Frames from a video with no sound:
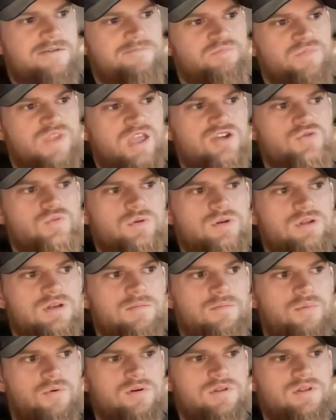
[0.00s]
it's really
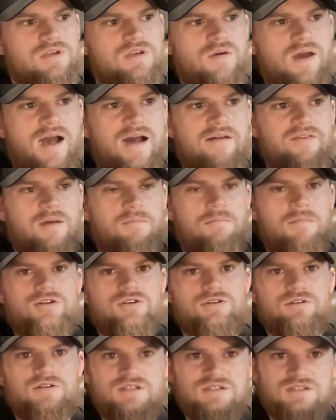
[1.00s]
important that you have that
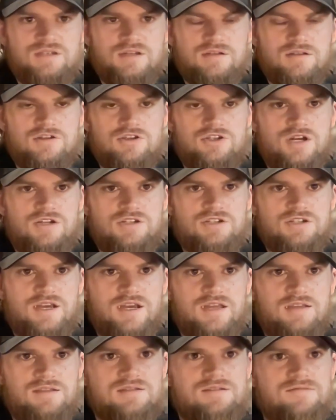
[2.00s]
measuring stick to judge
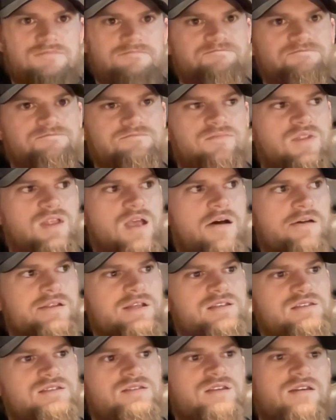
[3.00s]
against. Now,
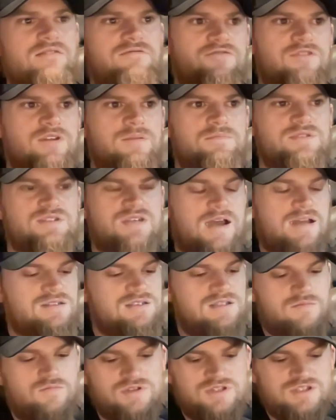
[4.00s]
let's say flip side,
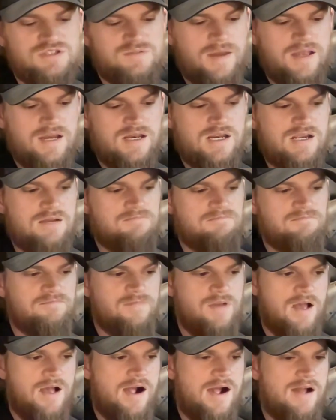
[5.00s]
someone's spending
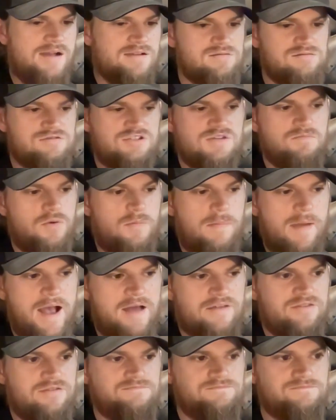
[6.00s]
simple
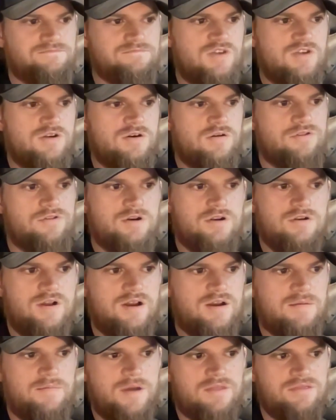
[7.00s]
math, 30
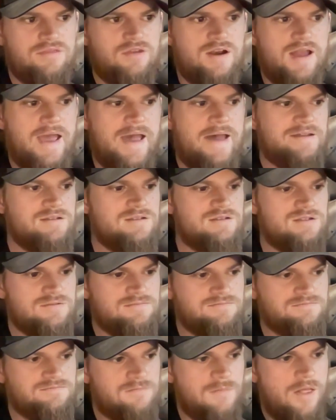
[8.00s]
grand a month on ads.
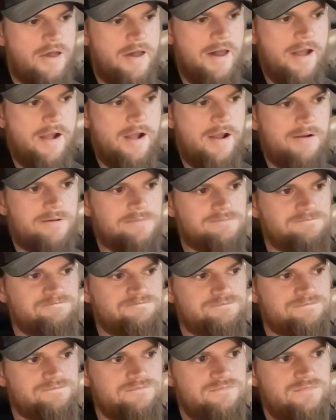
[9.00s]

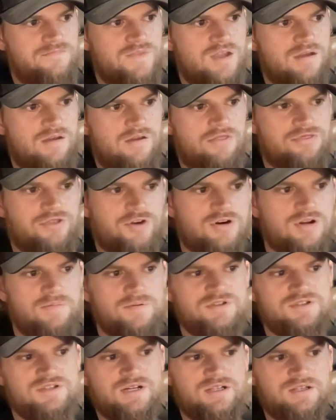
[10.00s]

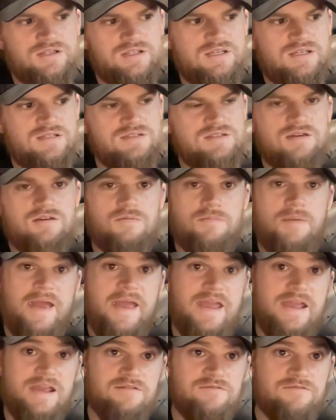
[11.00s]
30% of leads that you're
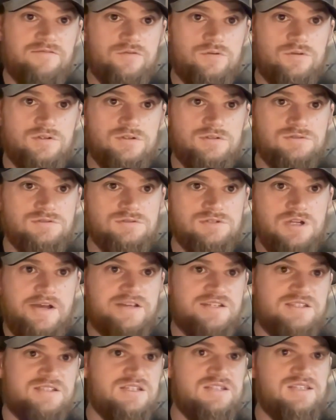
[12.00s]
paying for
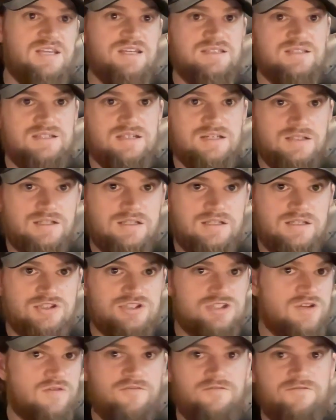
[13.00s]
statistically
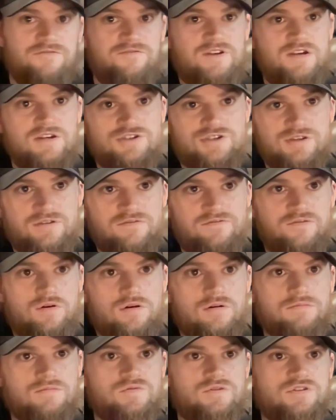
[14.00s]
just don't finish the
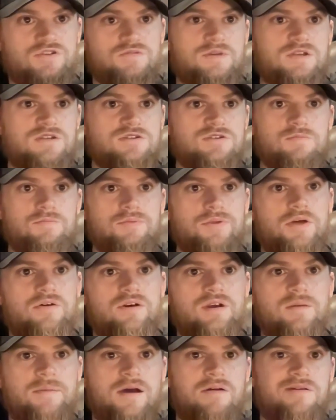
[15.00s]
forms, which means you're
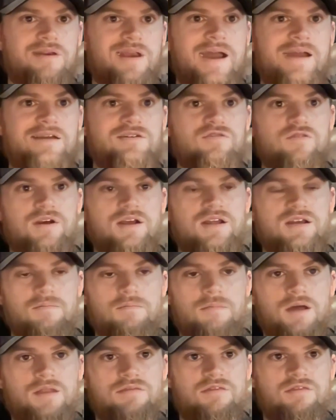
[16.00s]
blowing about 9 grand a
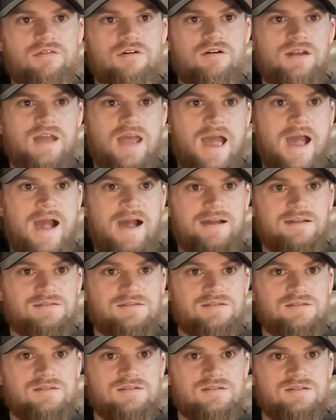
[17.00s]
month on
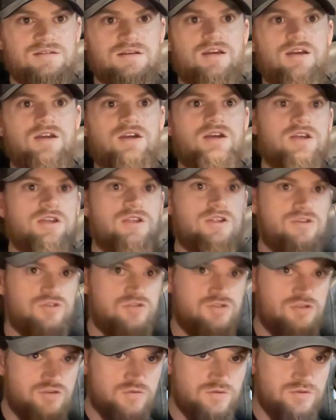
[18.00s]
ads
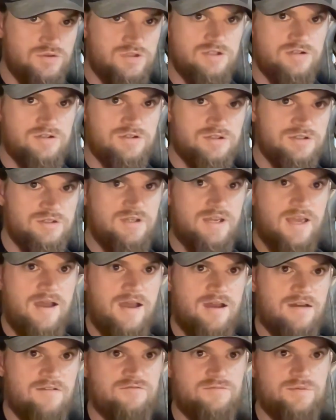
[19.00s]
to literally
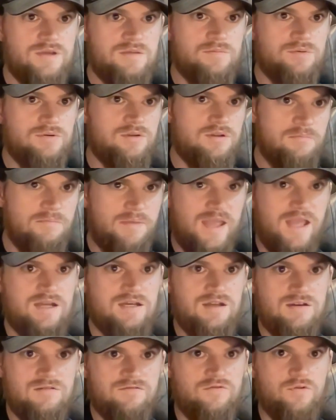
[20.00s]
have people
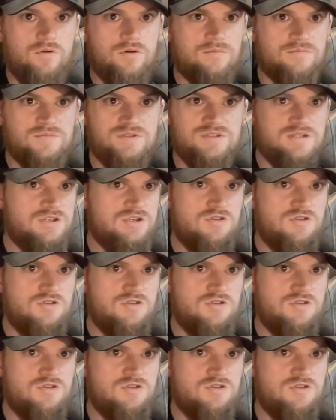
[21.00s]
abandon forms and you